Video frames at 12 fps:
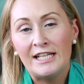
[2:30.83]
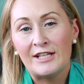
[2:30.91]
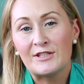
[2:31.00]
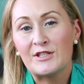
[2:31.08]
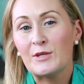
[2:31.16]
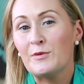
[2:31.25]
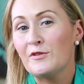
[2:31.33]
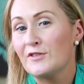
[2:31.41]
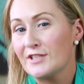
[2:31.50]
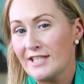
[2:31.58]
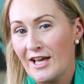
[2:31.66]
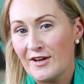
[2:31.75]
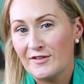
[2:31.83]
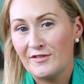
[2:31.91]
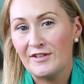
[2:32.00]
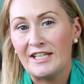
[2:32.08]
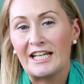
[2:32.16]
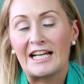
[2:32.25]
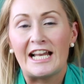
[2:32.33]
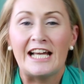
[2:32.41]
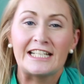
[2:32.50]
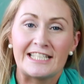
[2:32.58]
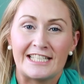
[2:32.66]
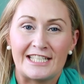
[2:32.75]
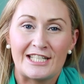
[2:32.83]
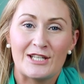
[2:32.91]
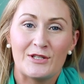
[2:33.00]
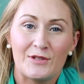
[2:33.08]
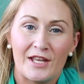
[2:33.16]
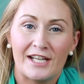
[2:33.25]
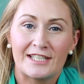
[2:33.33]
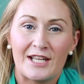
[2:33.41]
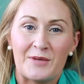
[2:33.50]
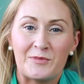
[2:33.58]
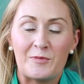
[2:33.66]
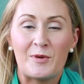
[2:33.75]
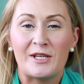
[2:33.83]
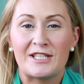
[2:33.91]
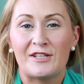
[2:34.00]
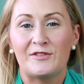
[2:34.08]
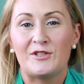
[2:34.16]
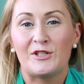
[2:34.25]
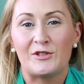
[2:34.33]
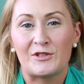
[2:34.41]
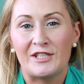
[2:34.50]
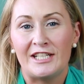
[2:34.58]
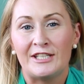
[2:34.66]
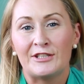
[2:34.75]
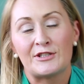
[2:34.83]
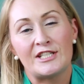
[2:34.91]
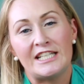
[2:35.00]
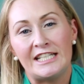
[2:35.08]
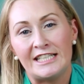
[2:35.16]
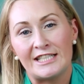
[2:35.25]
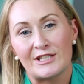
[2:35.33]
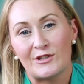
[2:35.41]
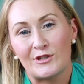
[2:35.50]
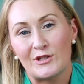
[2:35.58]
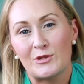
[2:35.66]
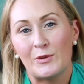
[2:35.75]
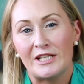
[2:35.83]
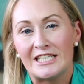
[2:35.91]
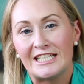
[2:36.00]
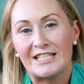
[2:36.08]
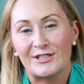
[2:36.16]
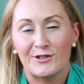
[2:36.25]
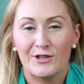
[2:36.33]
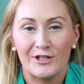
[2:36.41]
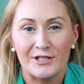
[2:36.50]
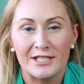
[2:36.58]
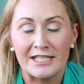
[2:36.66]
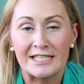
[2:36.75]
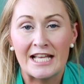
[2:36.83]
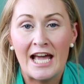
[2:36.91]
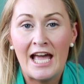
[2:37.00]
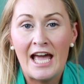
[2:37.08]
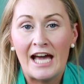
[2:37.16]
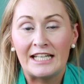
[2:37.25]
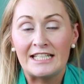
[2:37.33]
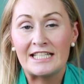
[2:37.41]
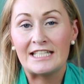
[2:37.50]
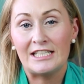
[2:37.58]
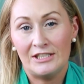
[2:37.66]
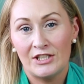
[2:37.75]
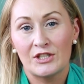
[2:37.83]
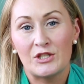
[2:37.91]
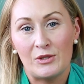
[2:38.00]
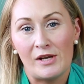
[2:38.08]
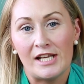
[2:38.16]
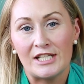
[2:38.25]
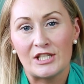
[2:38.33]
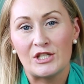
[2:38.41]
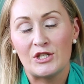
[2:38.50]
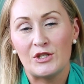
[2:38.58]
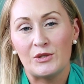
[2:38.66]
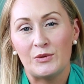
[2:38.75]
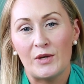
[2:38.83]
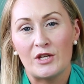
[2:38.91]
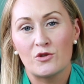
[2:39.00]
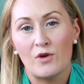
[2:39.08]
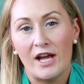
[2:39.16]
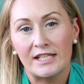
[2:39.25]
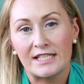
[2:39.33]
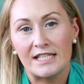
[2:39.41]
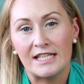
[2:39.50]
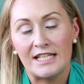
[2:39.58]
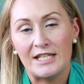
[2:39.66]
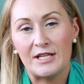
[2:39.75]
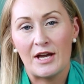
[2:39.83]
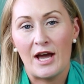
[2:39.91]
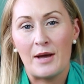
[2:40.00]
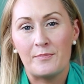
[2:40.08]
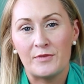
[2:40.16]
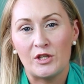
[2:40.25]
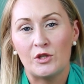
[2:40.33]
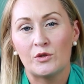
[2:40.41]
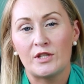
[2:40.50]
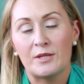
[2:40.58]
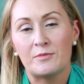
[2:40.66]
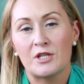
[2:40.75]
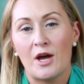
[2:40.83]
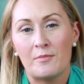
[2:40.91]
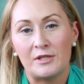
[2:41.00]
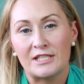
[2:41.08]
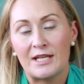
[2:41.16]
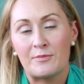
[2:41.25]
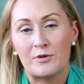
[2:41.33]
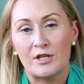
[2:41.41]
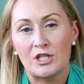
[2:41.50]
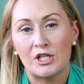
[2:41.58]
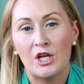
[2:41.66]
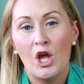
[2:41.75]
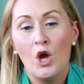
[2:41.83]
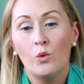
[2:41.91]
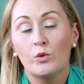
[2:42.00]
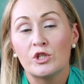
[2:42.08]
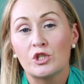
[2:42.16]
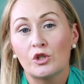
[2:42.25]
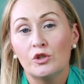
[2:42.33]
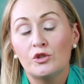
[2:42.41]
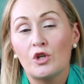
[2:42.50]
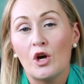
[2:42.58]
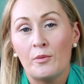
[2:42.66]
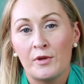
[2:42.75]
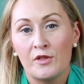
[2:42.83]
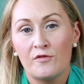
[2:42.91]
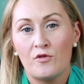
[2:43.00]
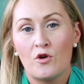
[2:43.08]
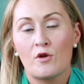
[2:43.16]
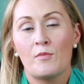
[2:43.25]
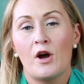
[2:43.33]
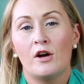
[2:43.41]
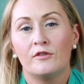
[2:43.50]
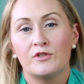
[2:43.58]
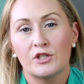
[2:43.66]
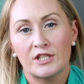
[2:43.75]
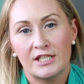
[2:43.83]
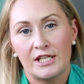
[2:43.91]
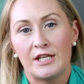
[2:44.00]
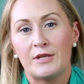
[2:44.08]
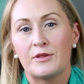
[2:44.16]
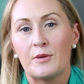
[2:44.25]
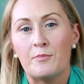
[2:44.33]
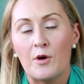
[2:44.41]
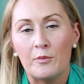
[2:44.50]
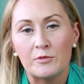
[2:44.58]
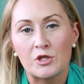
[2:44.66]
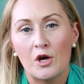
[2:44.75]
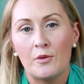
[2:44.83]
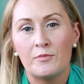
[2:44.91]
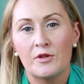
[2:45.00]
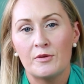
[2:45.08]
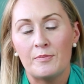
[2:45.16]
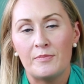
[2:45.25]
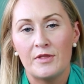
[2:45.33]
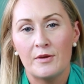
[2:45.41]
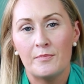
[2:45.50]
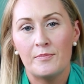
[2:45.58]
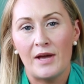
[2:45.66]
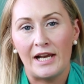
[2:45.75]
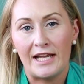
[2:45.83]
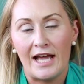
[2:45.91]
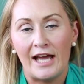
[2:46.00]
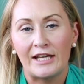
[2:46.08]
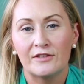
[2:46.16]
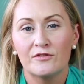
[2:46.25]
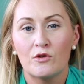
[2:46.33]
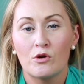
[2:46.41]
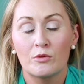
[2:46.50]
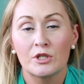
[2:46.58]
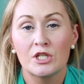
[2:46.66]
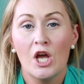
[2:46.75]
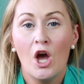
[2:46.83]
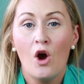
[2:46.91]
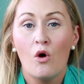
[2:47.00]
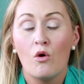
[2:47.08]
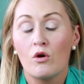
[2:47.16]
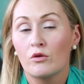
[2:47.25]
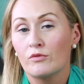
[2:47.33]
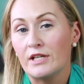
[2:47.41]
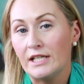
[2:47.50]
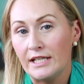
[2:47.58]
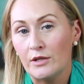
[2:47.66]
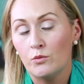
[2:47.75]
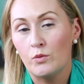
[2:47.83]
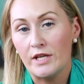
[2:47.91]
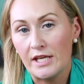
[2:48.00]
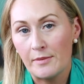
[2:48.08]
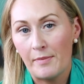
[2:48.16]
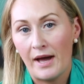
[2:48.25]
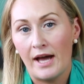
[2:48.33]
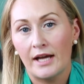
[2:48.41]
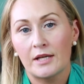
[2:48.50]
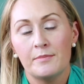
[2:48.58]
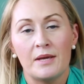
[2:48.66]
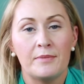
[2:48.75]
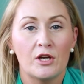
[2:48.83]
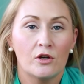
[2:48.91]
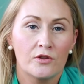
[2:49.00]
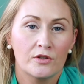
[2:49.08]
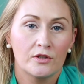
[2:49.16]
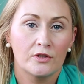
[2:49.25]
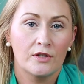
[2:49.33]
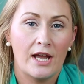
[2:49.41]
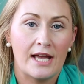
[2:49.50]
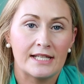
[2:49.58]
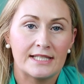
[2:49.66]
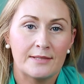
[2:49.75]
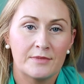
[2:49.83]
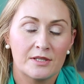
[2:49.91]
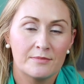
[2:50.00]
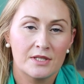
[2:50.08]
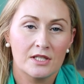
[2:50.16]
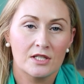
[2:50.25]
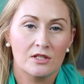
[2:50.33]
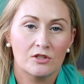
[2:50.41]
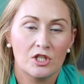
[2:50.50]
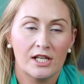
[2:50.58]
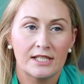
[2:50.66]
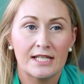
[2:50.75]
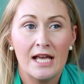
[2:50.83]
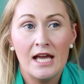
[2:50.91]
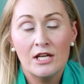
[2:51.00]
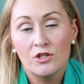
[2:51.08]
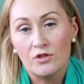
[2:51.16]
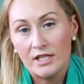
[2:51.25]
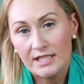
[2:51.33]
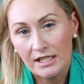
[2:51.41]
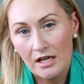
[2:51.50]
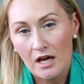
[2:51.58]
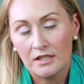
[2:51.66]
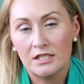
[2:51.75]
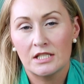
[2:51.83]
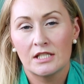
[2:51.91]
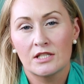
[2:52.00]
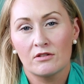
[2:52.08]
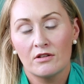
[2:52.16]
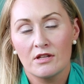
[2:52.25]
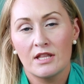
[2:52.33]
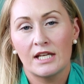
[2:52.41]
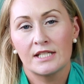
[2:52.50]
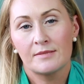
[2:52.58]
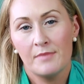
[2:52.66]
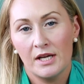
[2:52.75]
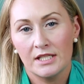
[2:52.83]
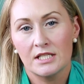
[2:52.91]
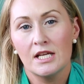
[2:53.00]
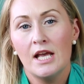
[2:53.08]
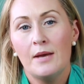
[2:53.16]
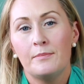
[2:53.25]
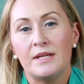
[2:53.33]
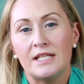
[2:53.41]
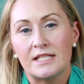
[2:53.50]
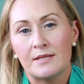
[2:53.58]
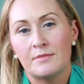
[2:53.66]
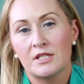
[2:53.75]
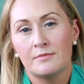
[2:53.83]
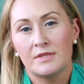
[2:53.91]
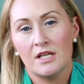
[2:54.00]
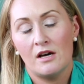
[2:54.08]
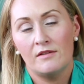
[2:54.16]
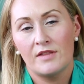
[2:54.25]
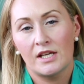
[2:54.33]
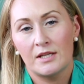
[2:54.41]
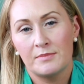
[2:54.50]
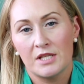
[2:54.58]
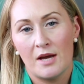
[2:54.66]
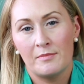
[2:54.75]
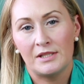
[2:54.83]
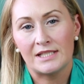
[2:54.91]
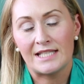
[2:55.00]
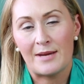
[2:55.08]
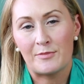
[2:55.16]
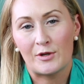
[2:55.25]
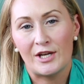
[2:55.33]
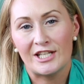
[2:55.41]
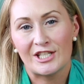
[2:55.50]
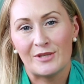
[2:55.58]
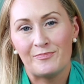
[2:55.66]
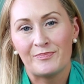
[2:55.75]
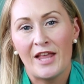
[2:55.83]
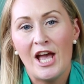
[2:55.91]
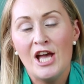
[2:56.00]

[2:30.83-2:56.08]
Now, some of us have neglected to do that, and we might have children in their teens or 20s or 30s, and it's still not too late to address the the abdominal separation, which could come in the form of just the mum tum, the belly hanging forward, or really a weak back. Maybe other symptoms such as stress incontinence or other things might be symptoms of that abdominal separation.